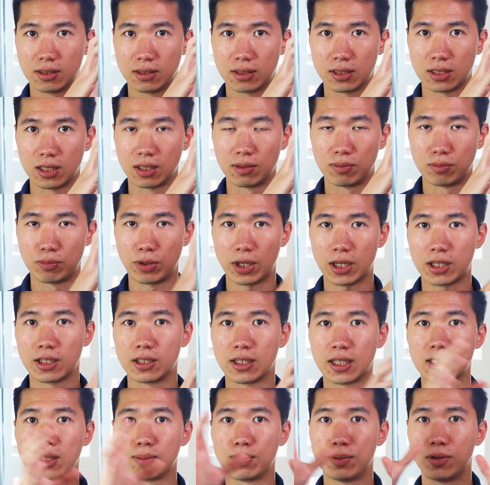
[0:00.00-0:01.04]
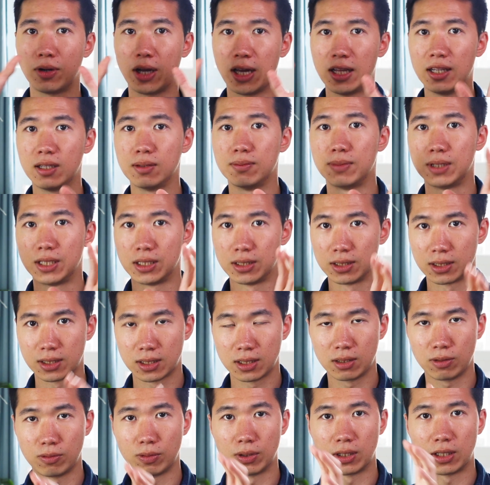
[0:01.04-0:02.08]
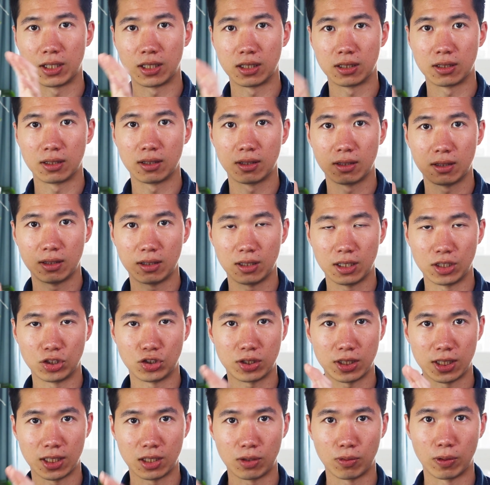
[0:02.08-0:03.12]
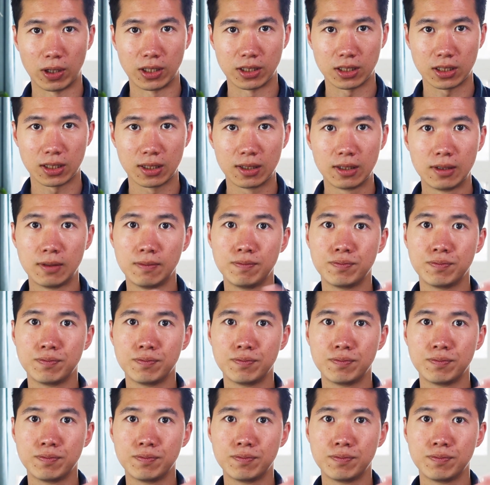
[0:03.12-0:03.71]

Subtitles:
some recognizable elements within each sequence.